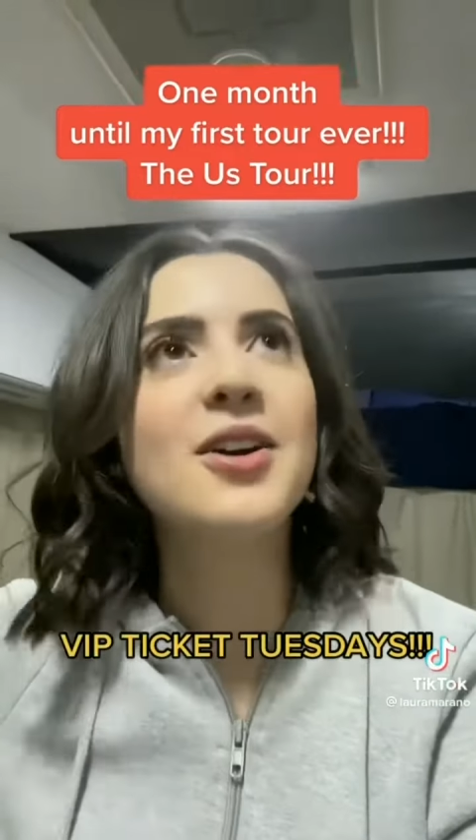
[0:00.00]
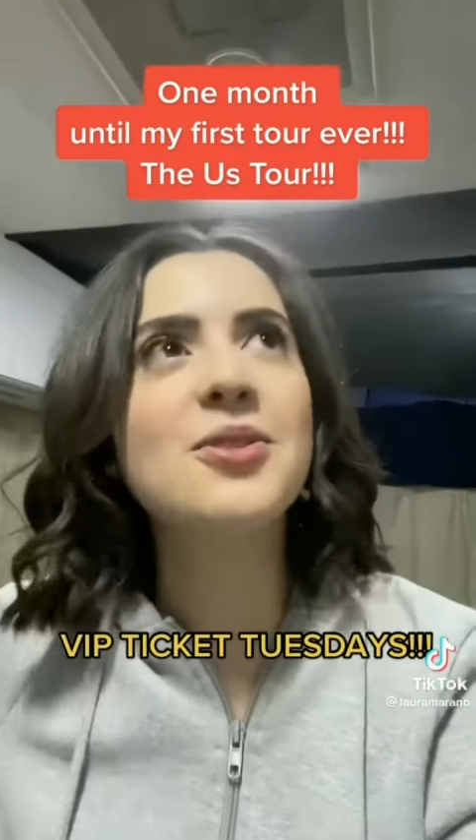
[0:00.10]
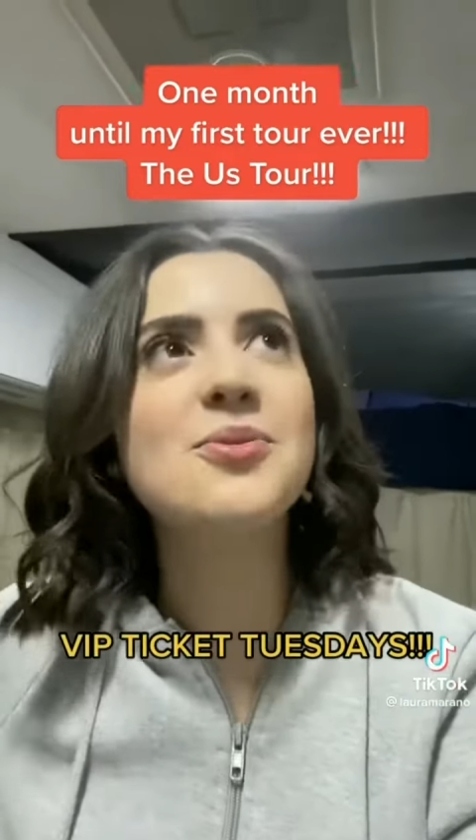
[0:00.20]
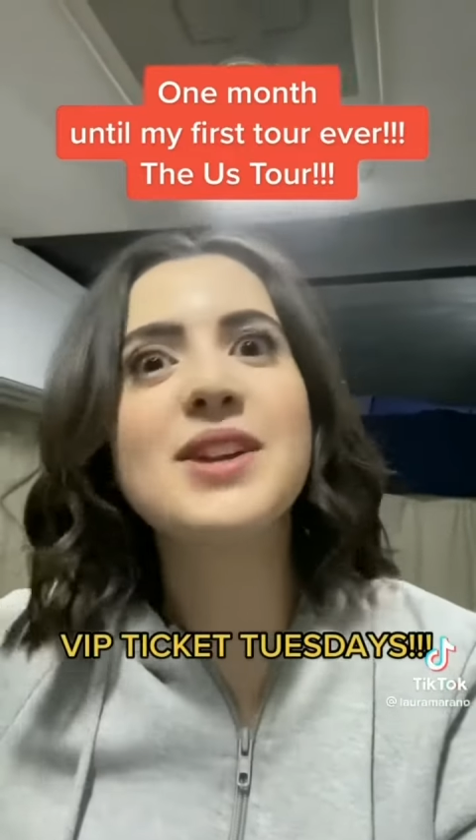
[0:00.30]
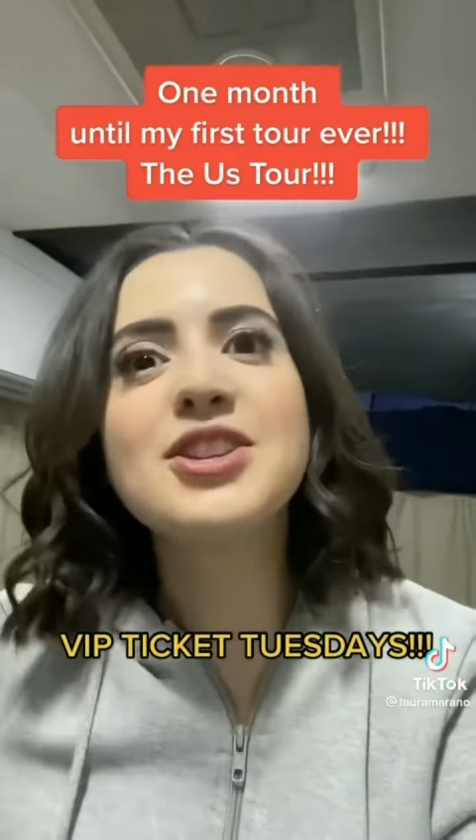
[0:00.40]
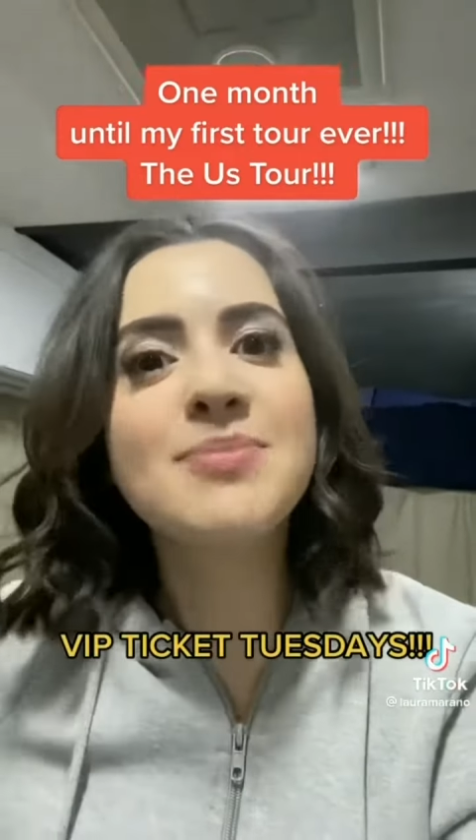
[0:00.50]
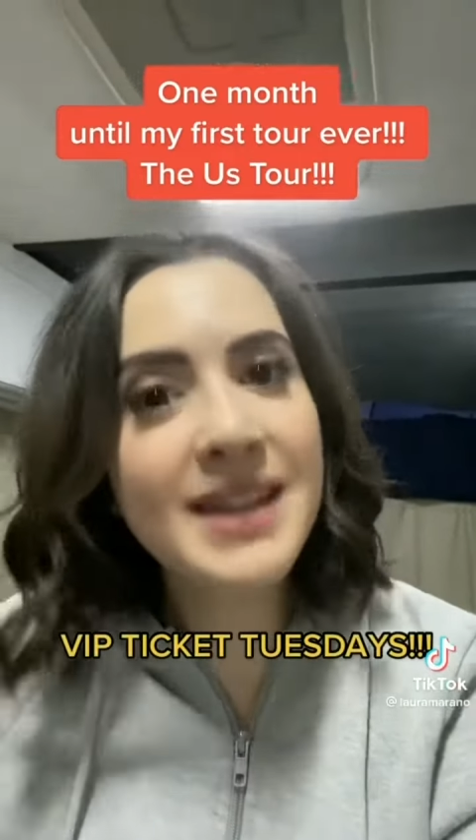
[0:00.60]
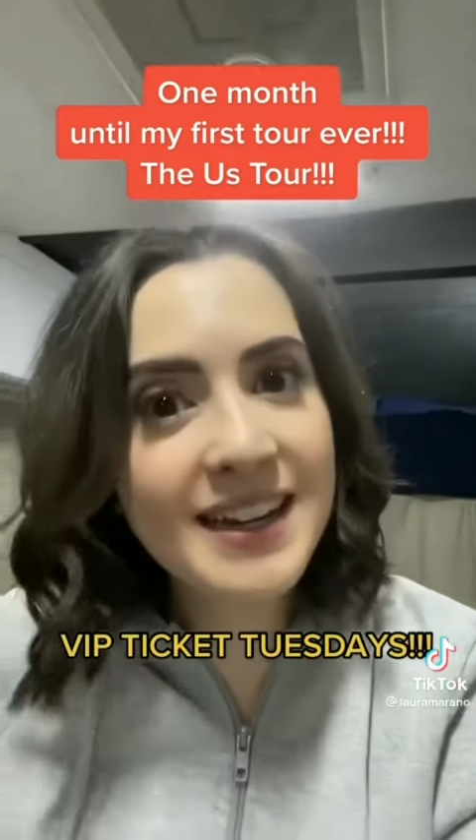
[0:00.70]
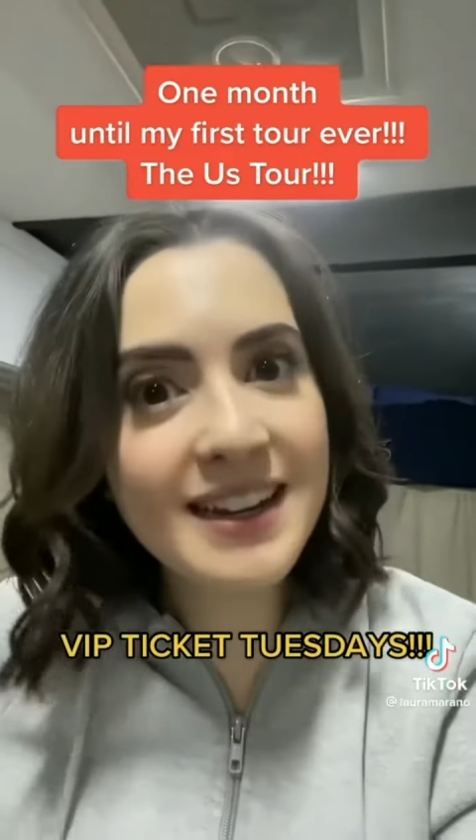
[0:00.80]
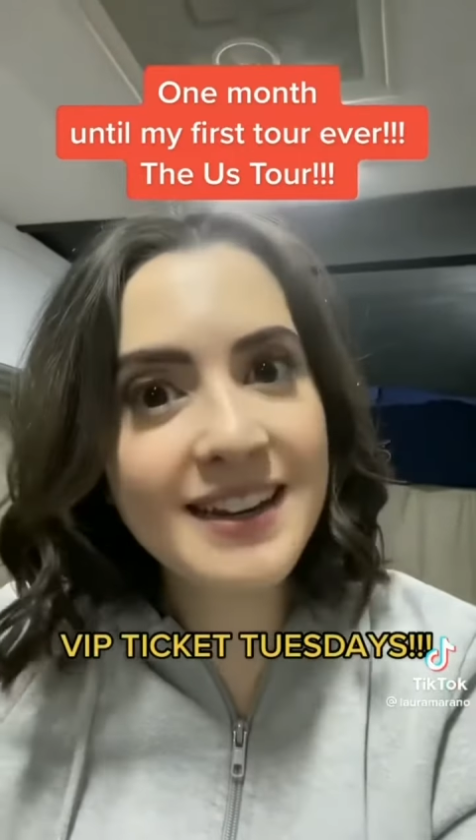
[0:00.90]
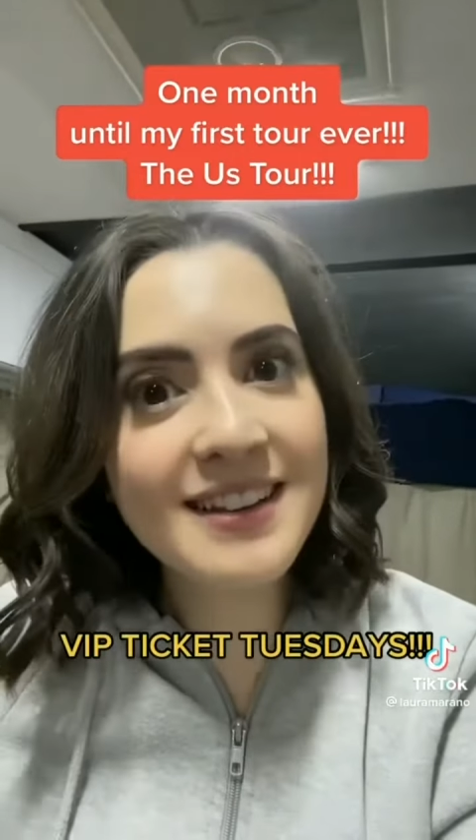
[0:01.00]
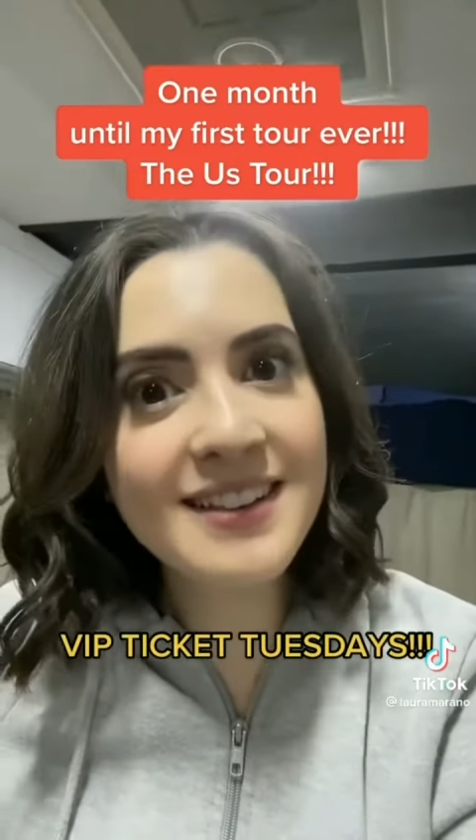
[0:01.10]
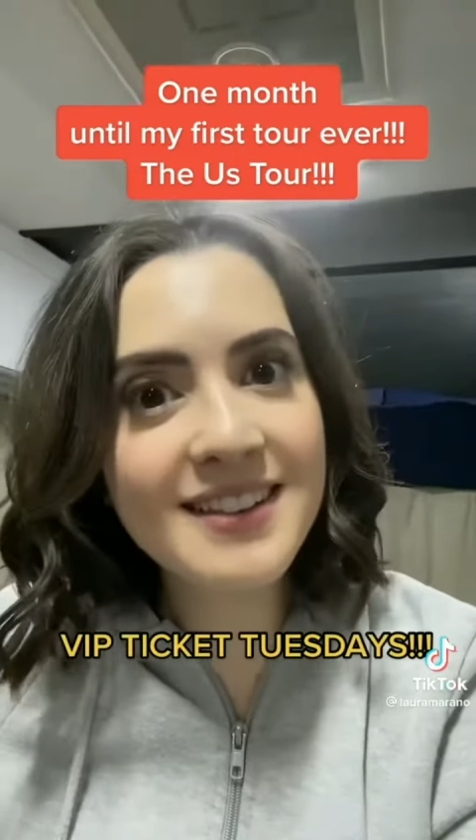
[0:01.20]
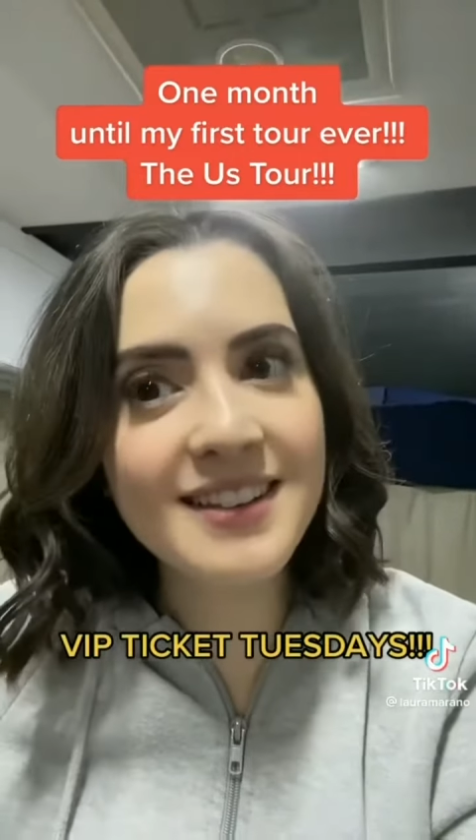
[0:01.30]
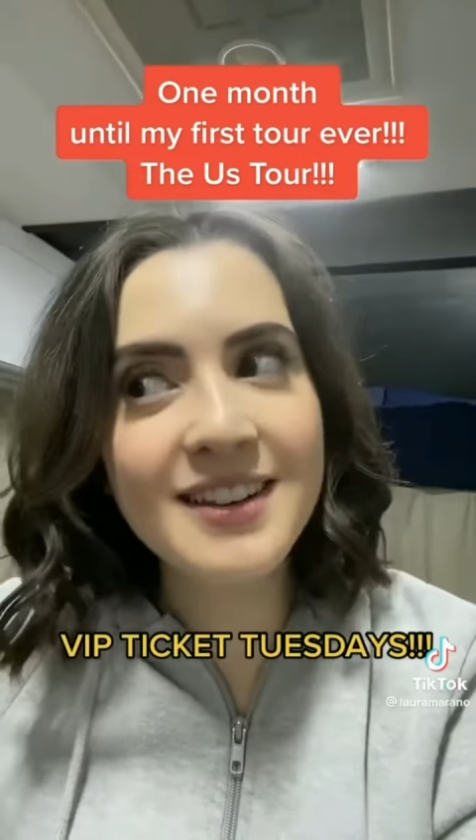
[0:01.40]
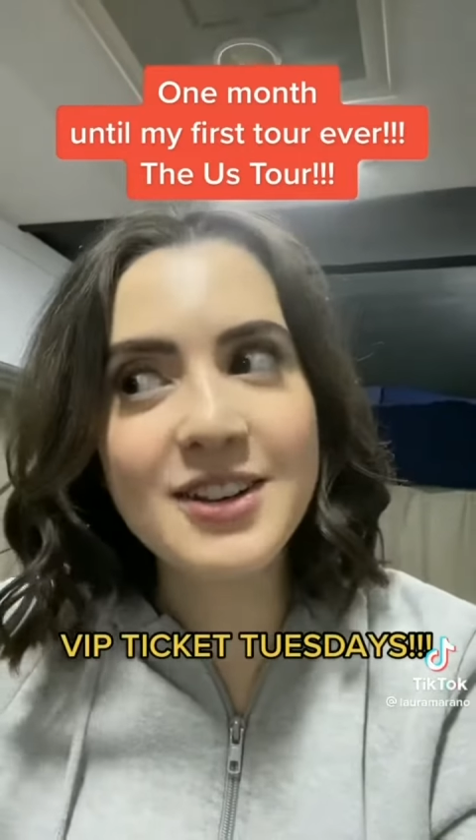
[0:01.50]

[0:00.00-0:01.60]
which means